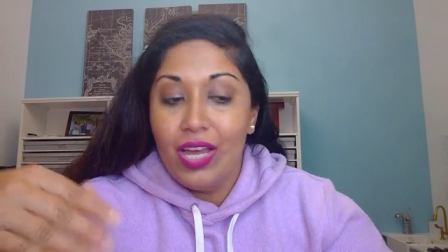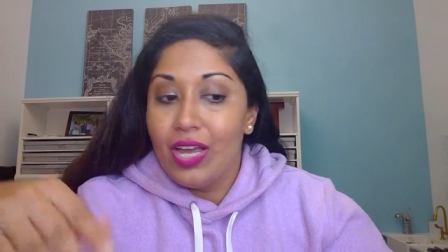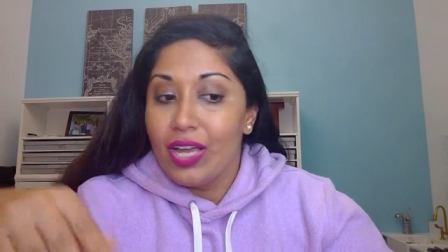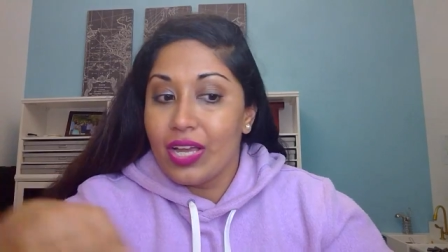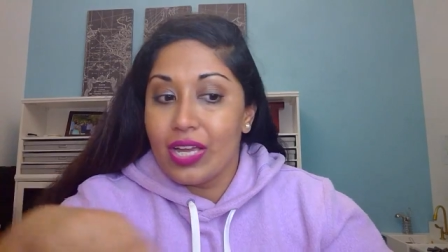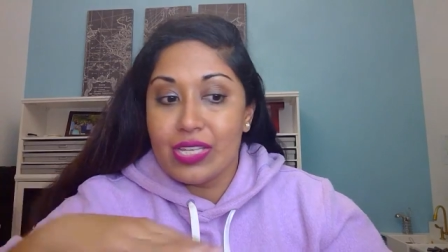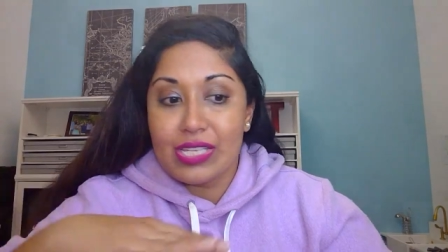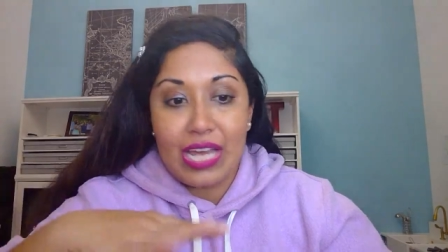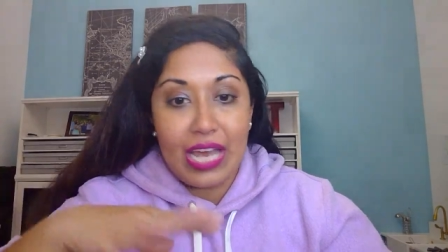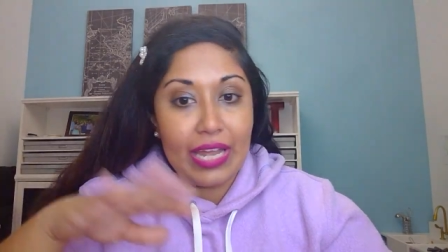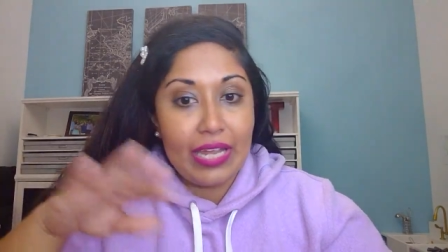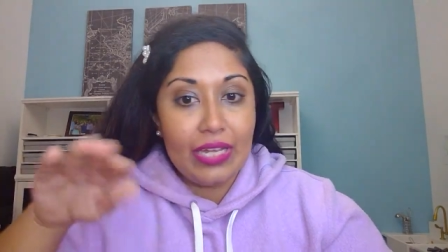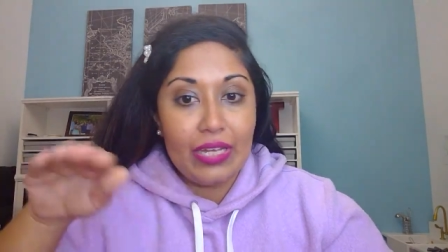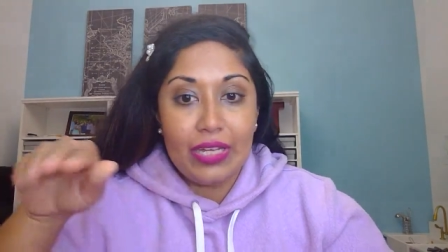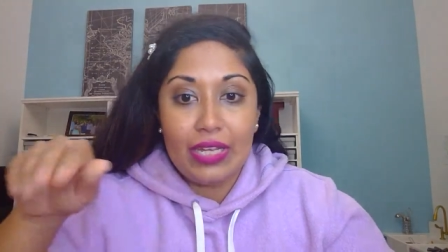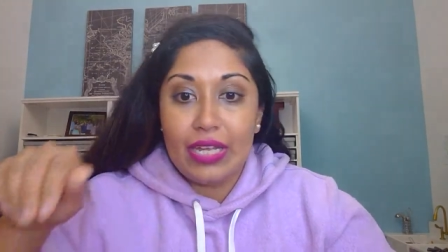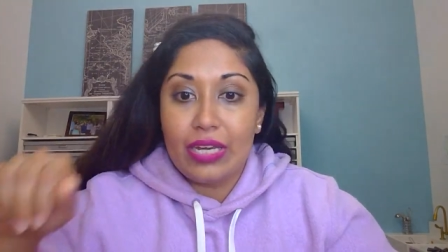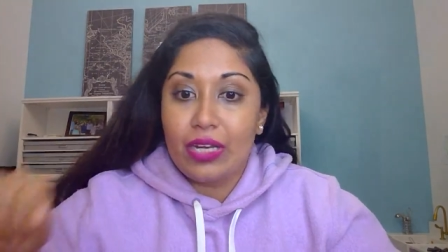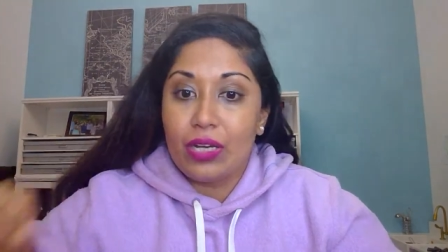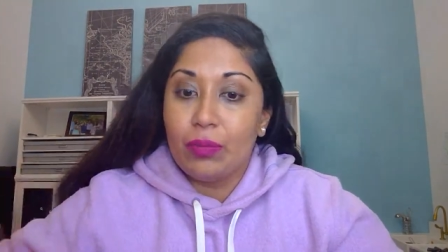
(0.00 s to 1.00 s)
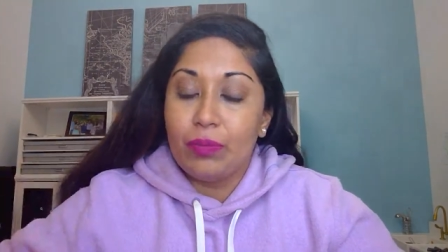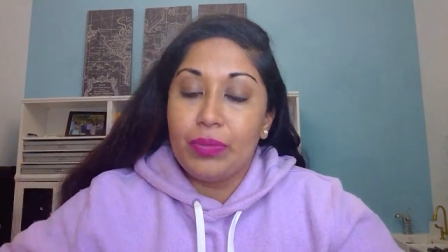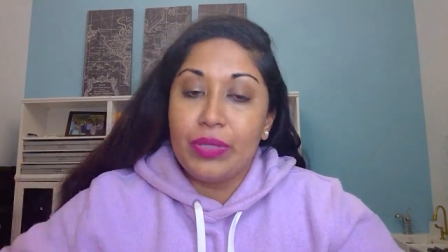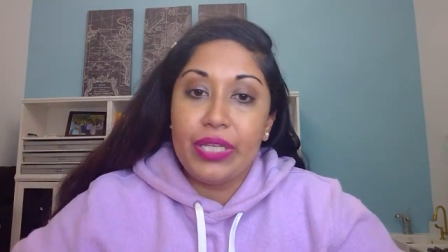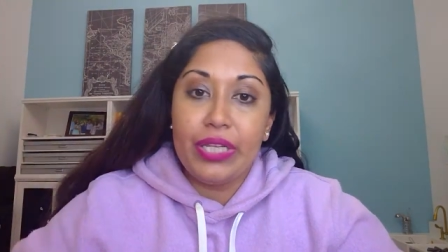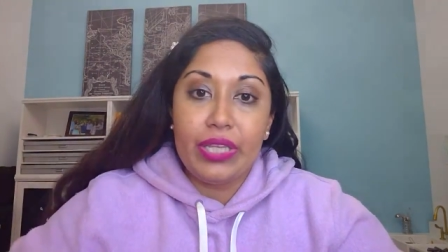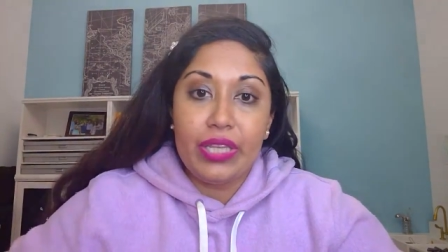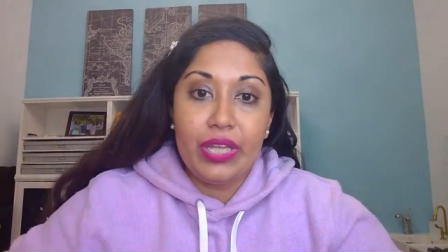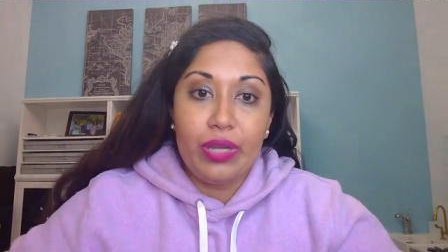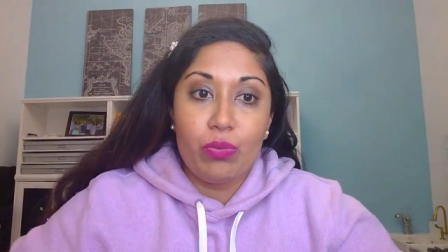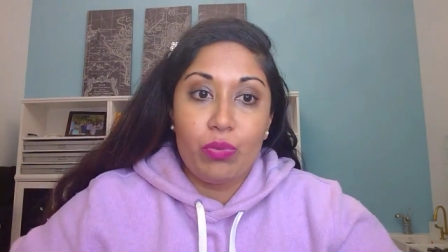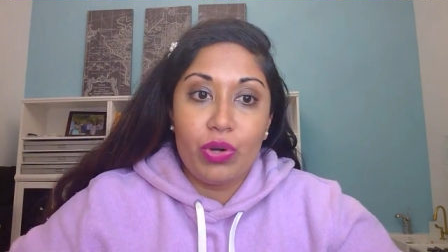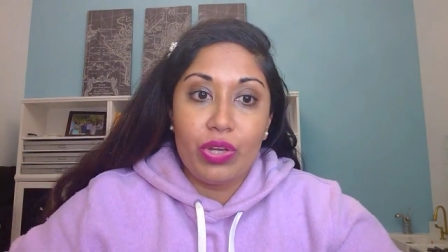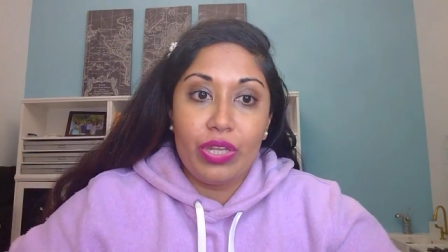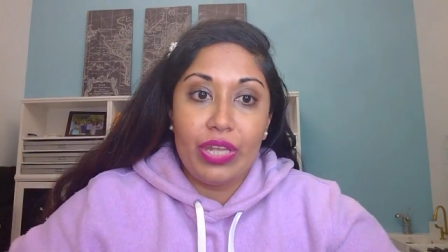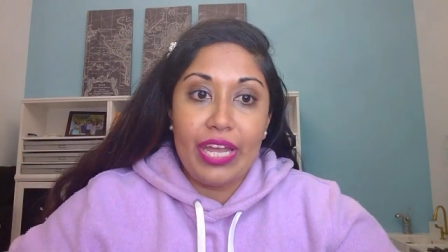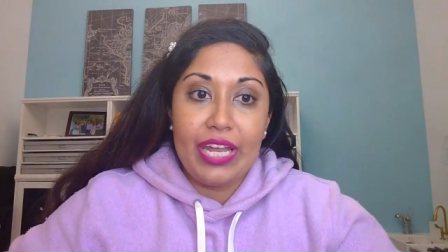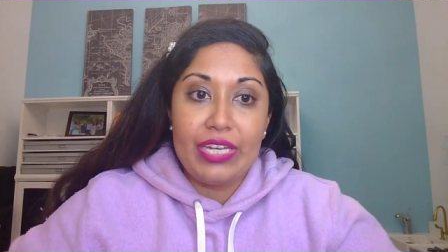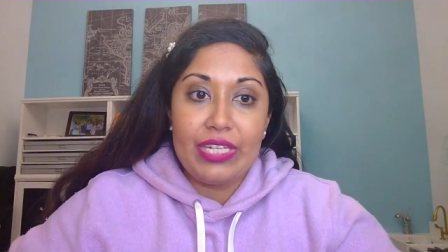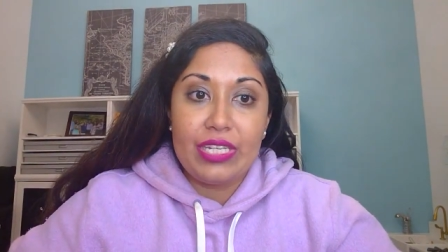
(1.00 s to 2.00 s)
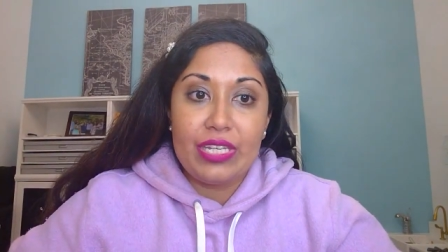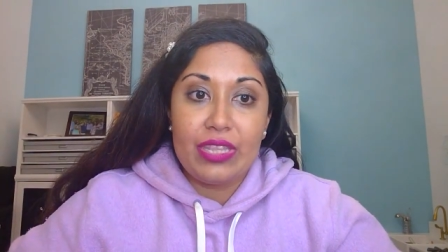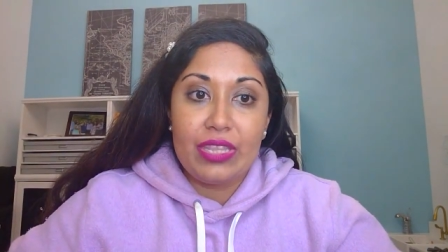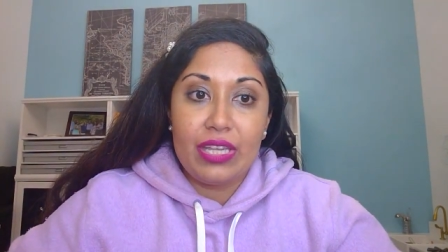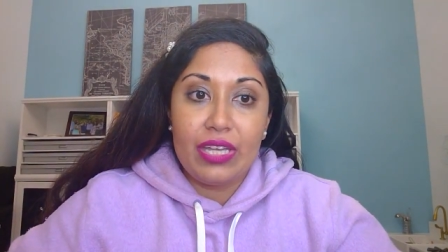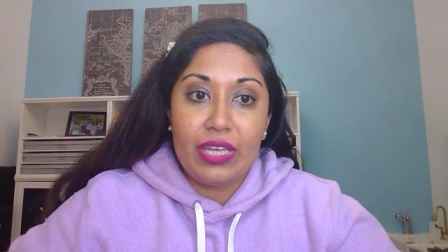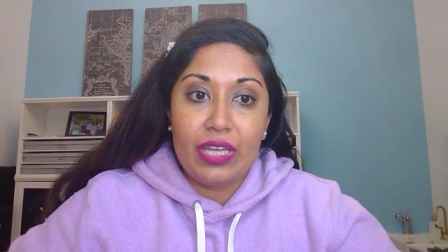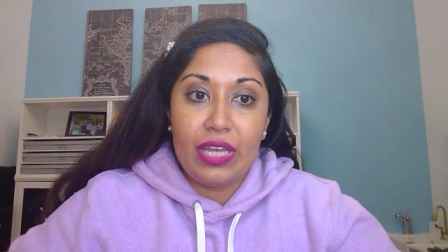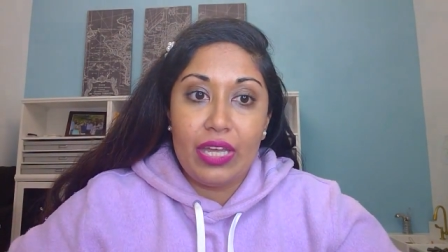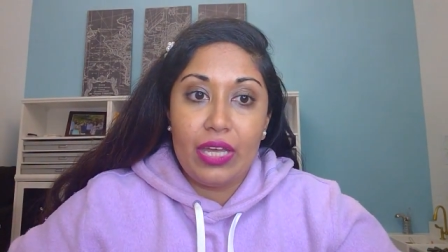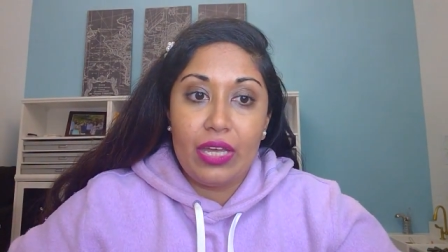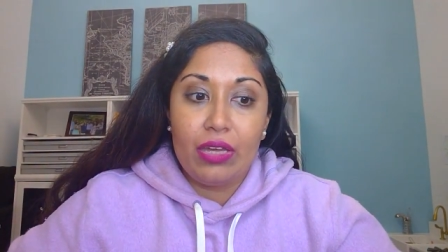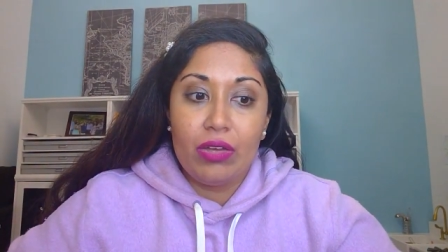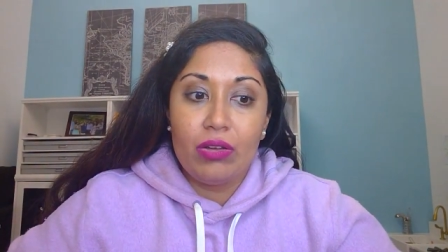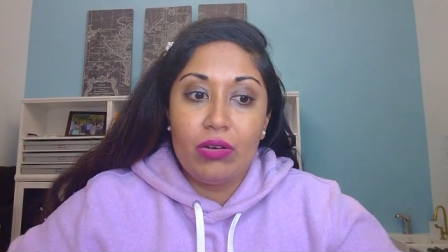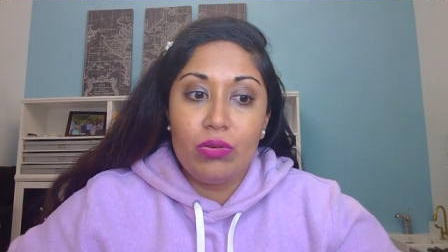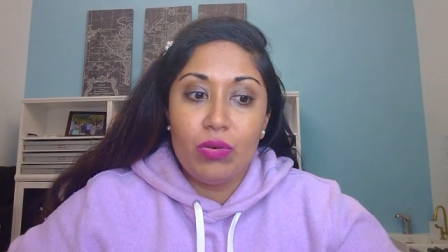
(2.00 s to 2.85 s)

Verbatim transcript: because I can completely relate to thinking,